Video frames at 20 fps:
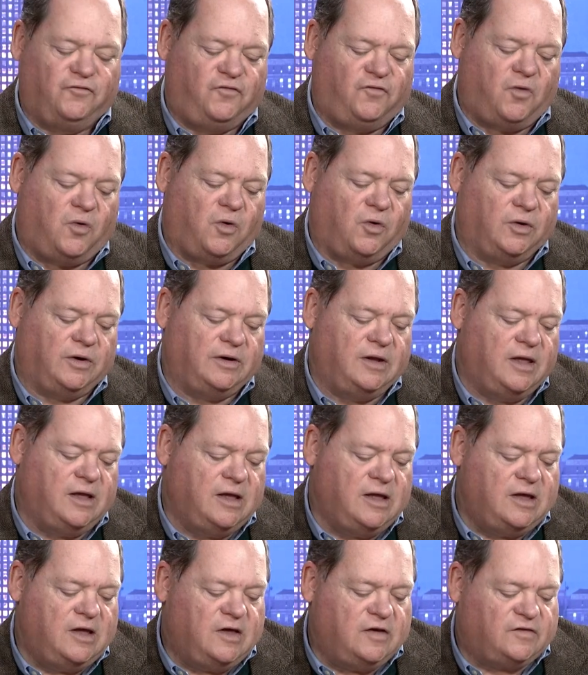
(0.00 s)
forward.
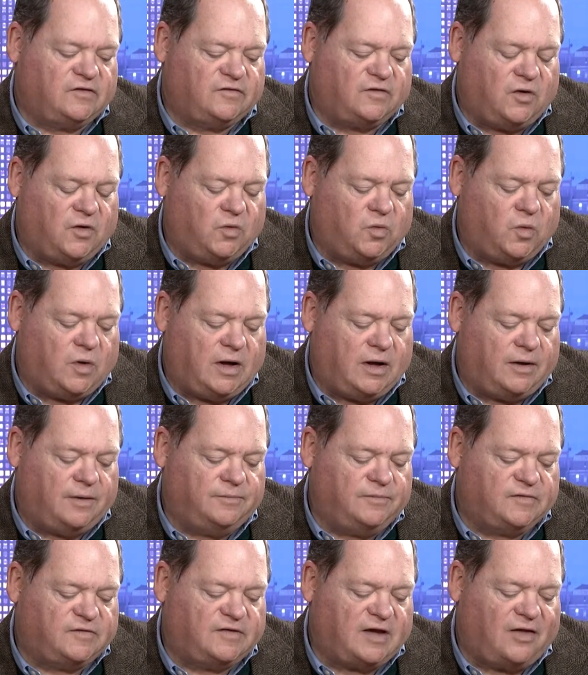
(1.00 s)

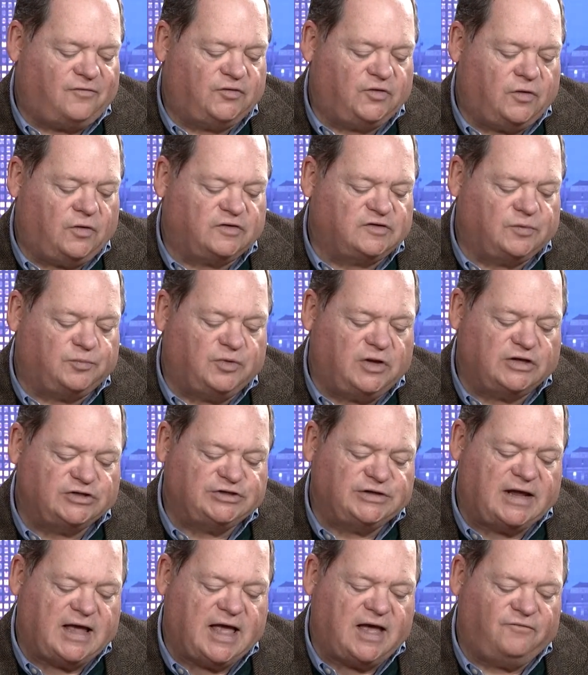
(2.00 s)
So Salvador, it's a
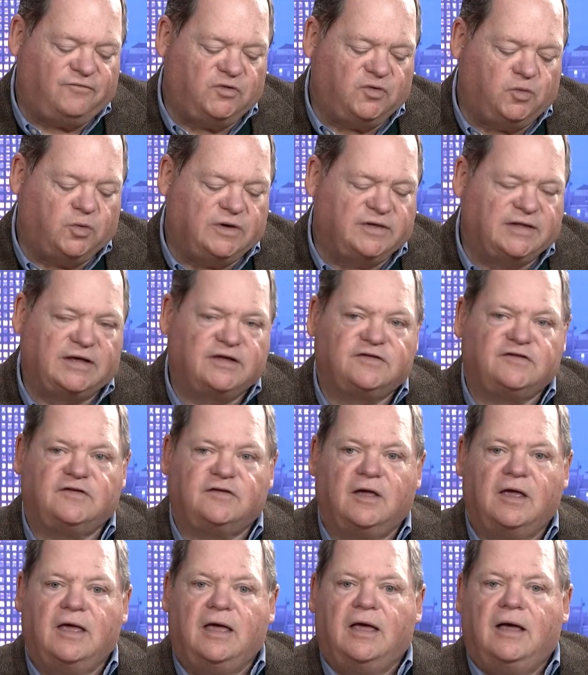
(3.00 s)
pleasure to have you with us.